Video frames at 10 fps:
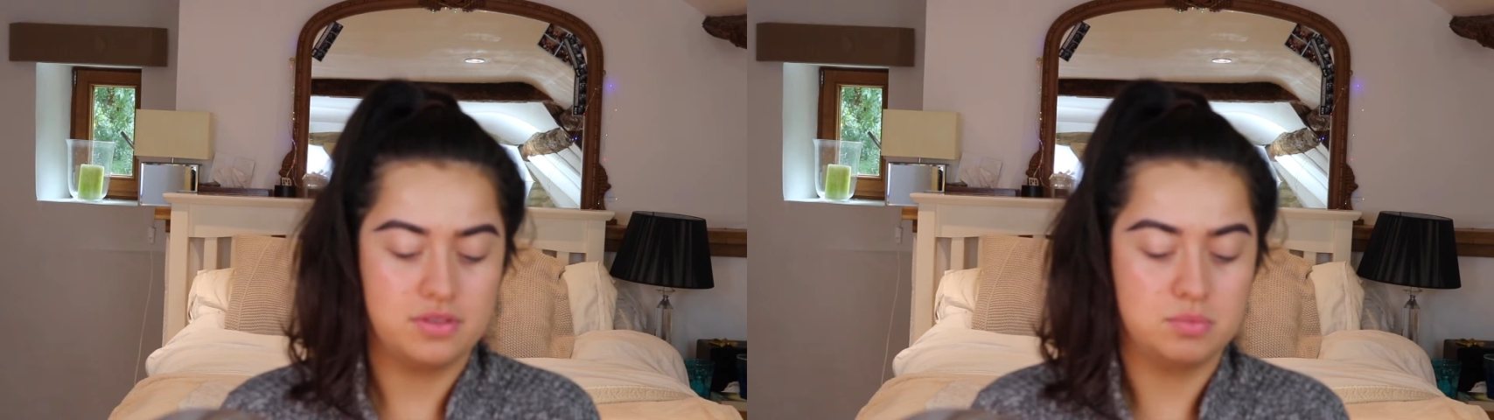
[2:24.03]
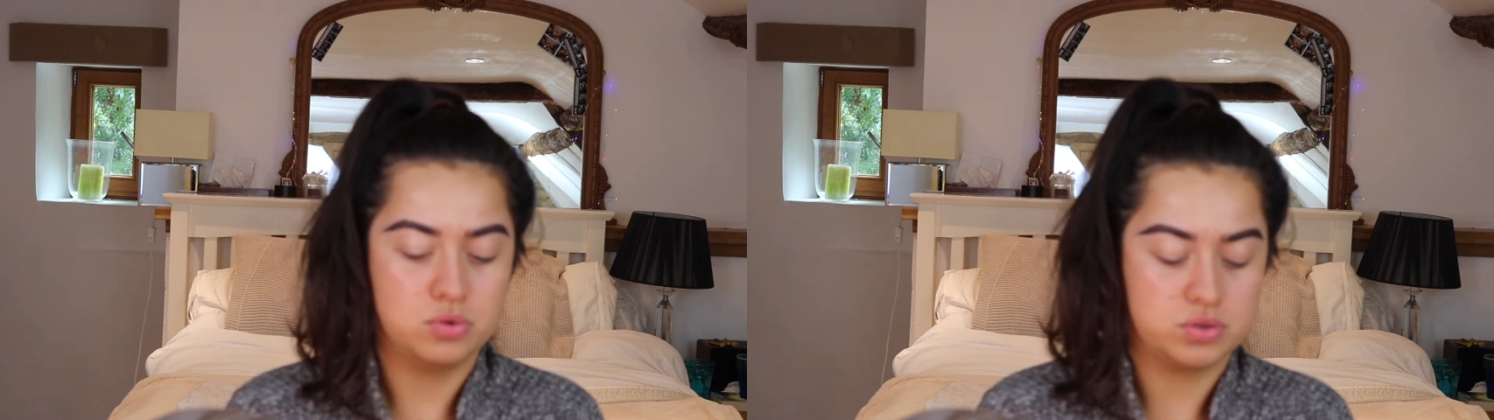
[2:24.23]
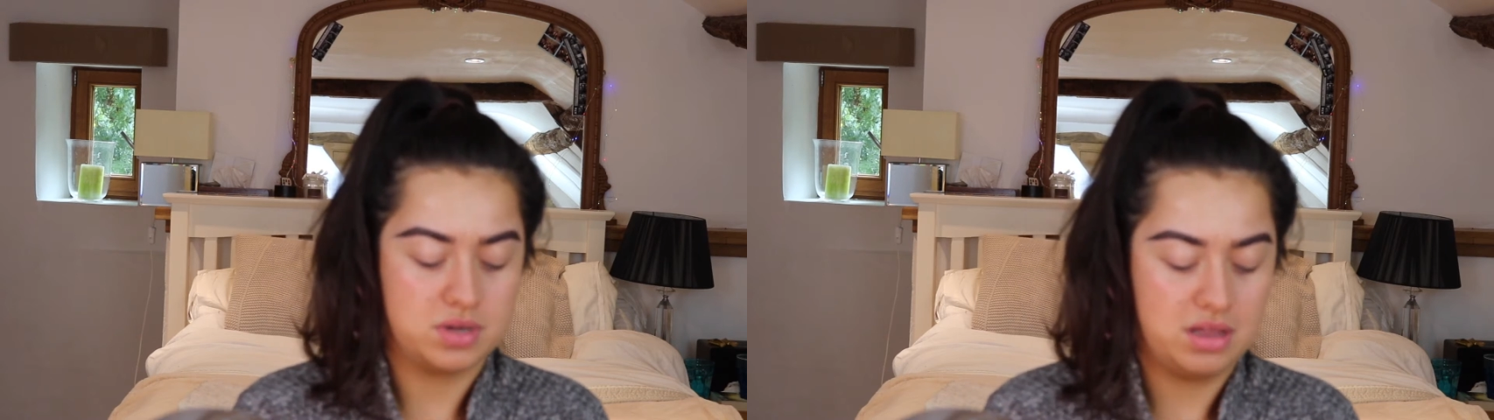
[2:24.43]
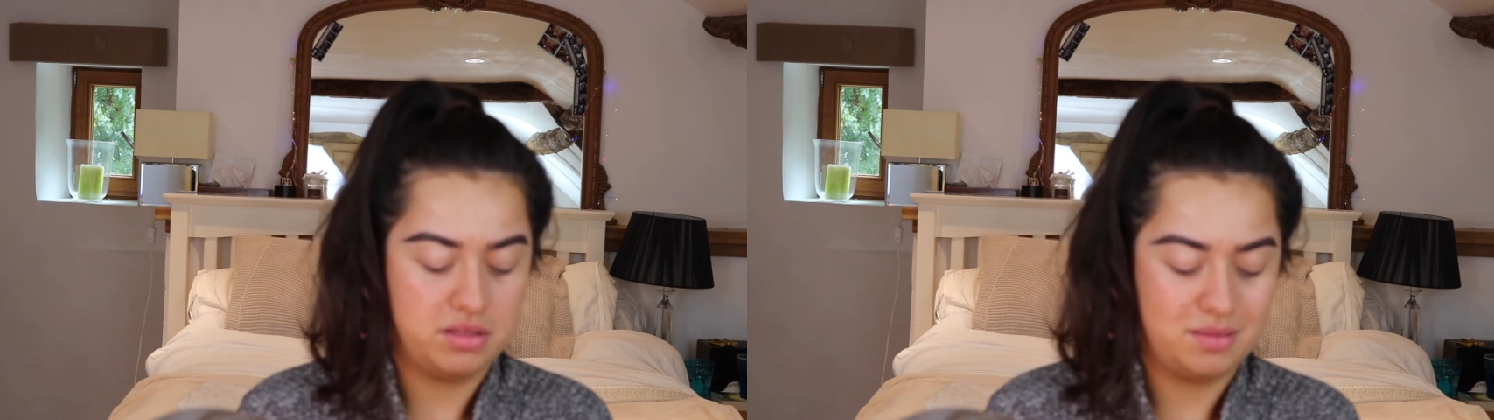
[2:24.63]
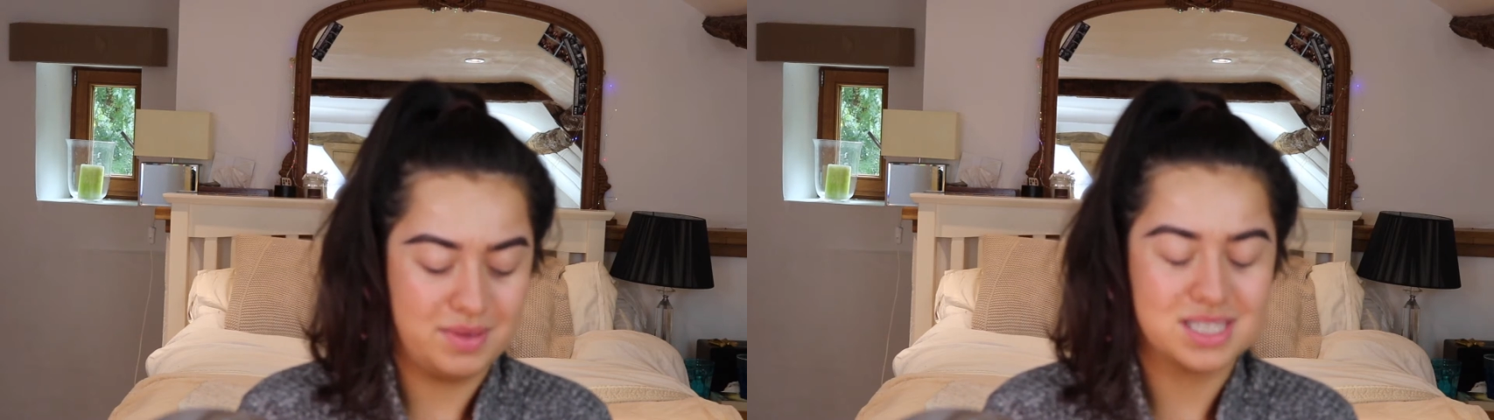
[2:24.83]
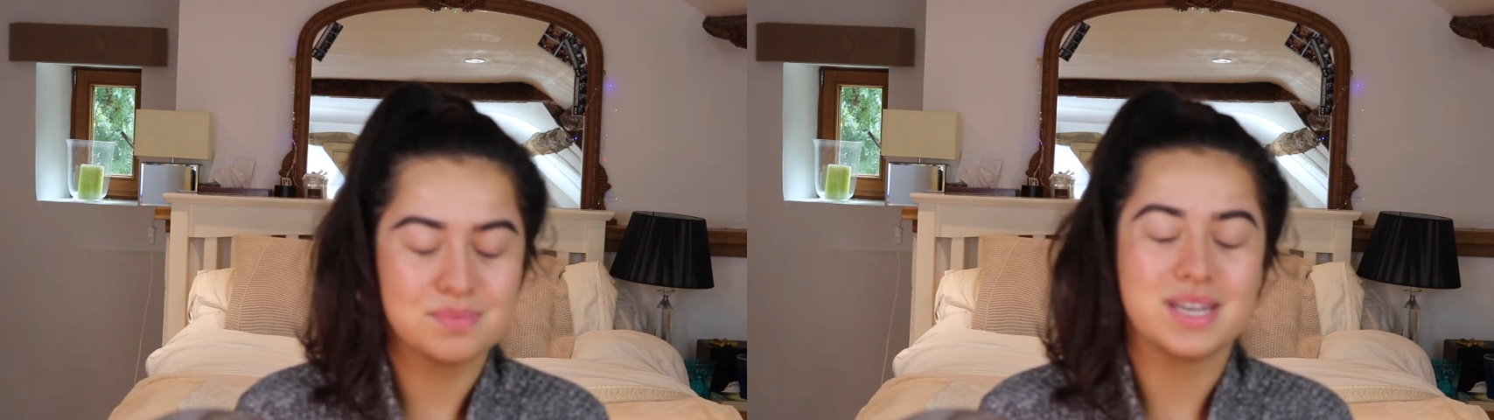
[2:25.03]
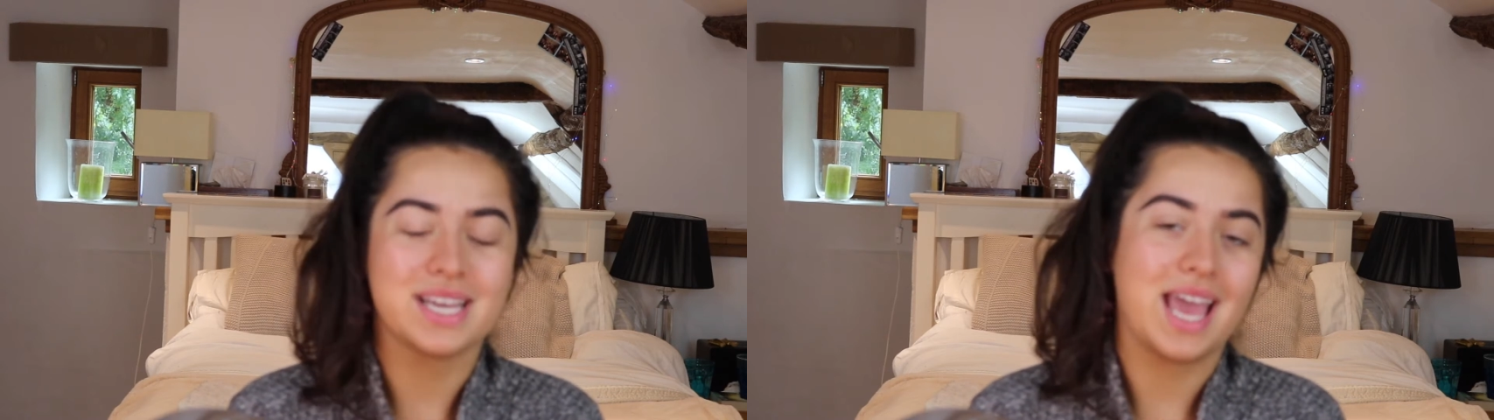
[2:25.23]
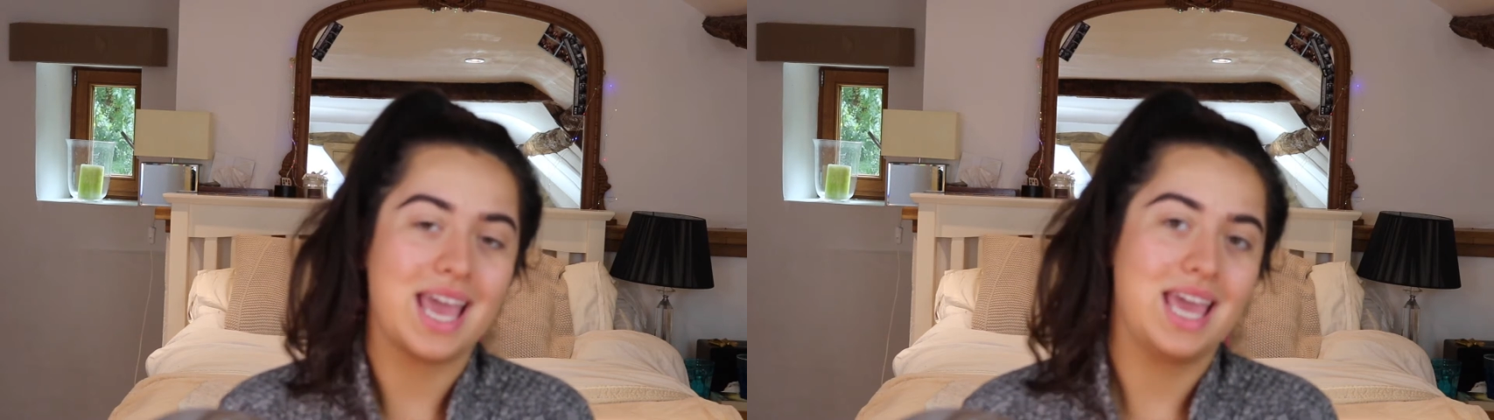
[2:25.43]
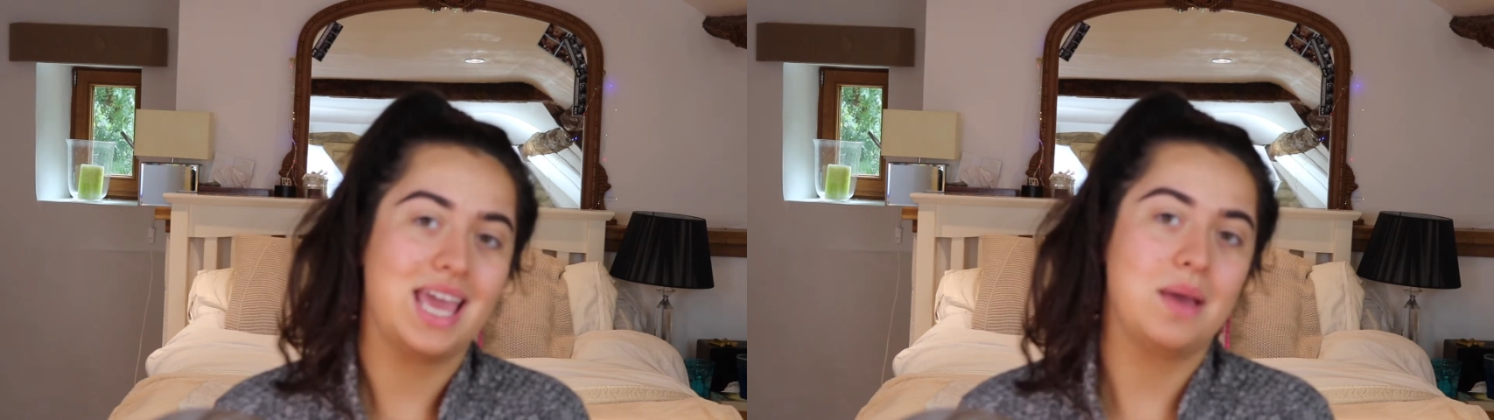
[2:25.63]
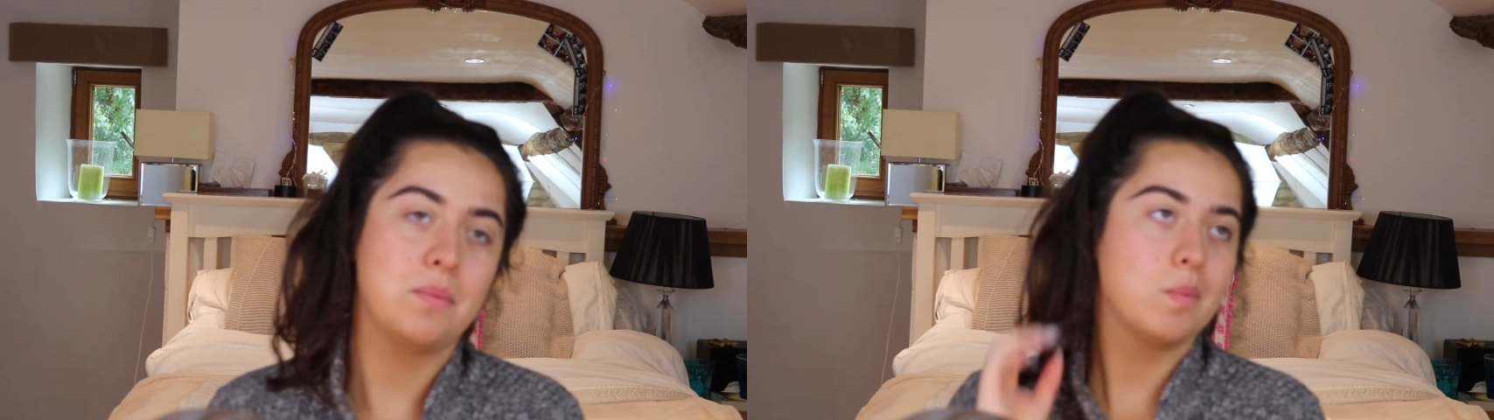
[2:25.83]
the Bourjois Healthy Mix, but it
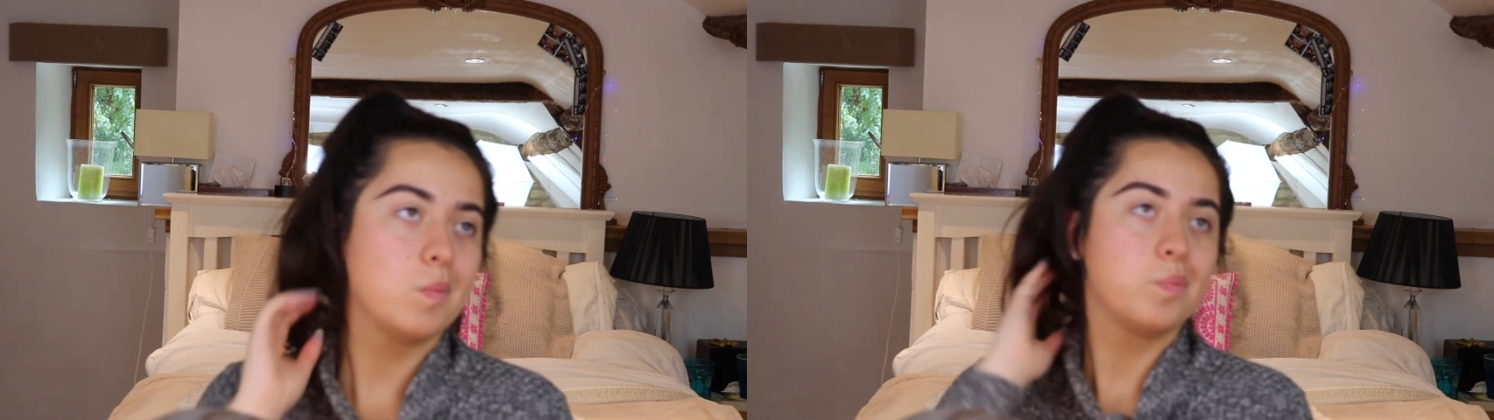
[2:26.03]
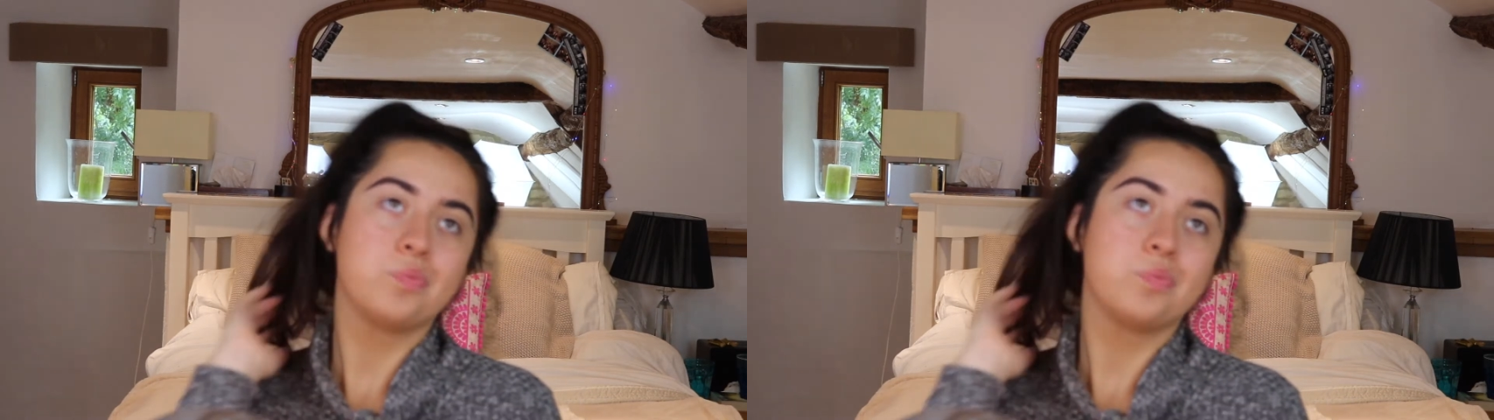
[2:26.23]
came